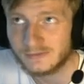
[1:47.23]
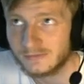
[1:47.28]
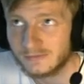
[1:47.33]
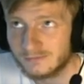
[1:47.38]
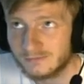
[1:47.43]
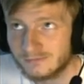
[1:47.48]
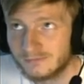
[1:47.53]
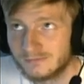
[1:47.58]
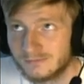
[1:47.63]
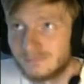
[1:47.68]

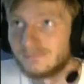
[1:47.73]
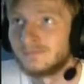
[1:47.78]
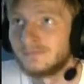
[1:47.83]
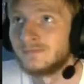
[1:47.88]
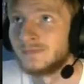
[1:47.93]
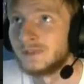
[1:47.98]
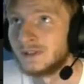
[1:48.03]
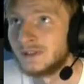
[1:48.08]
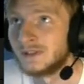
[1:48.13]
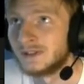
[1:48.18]
hmm,
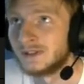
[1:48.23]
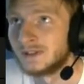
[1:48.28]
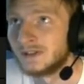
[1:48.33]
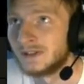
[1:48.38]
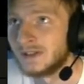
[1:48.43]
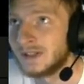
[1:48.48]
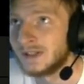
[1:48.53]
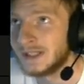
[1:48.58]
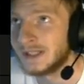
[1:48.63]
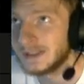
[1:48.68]

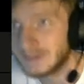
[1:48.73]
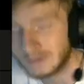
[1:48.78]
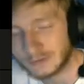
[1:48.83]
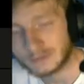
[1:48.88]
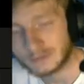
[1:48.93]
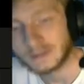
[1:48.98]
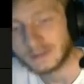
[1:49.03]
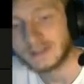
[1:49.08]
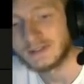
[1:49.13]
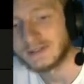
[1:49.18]
that's
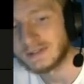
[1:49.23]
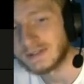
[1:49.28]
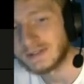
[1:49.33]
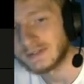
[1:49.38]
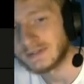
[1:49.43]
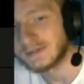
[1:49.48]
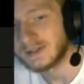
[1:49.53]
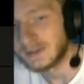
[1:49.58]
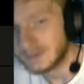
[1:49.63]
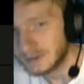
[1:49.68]
crazy.
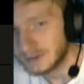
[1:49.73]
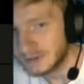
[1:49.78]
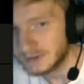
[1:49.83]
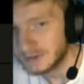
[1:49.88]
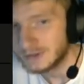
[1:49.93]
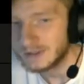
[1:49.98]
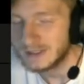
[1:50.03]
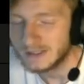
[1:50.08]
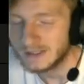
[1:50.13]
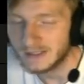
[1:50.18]
I've never
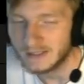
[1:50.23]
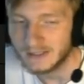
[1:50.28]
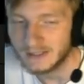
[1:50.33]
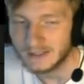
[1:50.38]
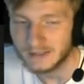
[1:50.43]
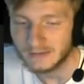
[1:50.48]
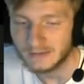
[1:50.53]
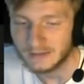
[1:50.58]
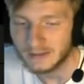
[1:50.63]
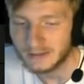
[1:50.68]
heard
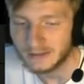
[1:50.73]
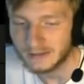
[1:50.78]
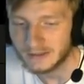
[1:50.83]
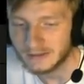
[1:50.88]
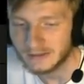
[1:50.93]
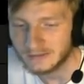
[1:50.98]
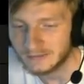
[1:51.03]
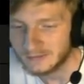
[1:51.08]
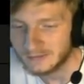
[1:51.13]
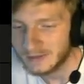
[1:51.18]
anything uh,
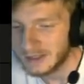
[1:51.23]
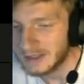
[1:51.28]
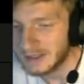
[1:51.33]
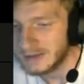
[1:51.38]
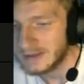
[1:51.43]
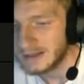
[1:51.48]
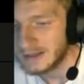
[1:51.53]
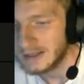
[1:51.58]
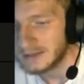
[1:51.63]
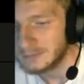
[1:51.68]
like
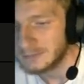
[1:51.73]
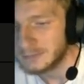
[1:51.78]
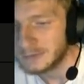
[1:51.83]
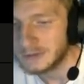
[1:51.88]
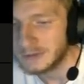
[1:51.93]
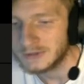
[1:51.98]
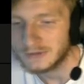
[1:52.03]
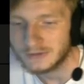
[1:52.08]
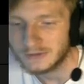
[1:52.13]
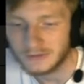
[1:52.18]
that,
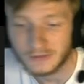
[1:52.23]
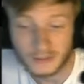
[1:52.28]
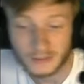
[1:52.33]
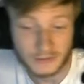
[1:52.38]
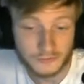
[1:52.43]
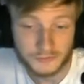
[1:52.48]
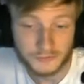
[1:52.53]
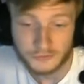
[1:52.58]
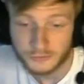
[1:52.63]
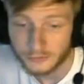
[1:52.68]
but
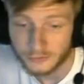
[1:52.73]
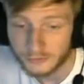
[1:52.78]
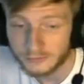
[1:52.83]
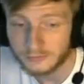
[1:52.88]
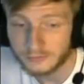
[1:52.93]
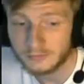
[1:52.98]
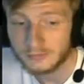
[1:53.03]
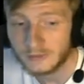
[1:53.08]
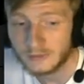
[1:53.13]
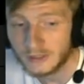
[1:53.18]
it's
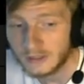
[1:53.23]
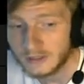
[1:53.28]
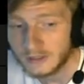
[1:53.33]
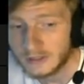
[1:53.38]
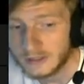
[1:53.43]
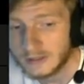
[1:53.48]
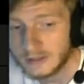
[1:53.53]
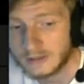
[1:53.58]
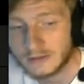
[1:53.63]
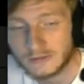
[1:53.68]
true.
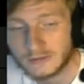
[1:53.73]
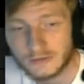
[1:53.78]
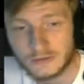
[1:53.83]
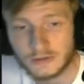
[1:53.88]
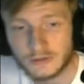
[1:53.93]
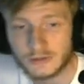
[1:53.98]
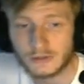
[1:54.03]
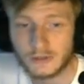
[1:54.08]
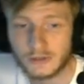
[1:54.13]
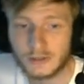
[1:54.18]
And
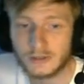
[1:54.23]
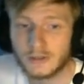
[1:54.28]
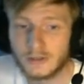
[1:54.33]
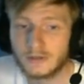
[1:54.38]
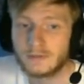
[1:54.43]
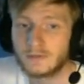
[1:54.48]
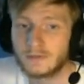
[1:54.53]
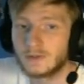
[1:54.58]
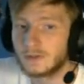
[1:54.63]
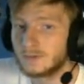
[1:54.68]
sure
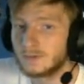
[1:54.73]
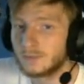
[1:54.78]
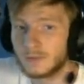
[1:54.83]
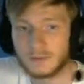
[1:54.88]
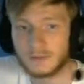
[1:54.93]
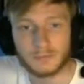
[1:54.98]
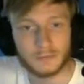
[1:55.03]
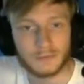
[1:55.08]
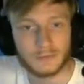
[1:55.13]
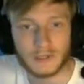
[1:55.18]
enough, there's
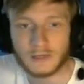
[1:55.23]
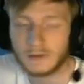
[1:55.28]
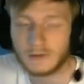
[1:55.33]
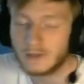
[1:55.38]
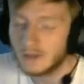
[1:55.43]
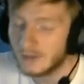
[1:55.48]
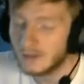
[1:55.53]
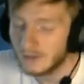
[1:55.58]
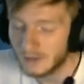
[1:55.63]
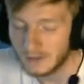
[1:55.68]
people out
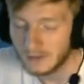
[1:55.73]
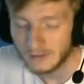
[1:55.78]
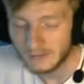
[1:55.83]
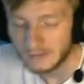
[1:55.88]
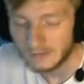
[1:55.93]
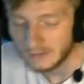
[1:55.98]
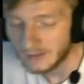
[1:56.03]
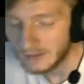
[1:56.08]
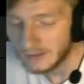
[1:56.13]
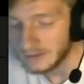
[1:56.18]
there that
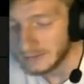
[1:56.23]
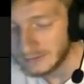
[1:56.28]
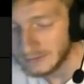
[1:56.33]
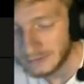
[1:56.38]
that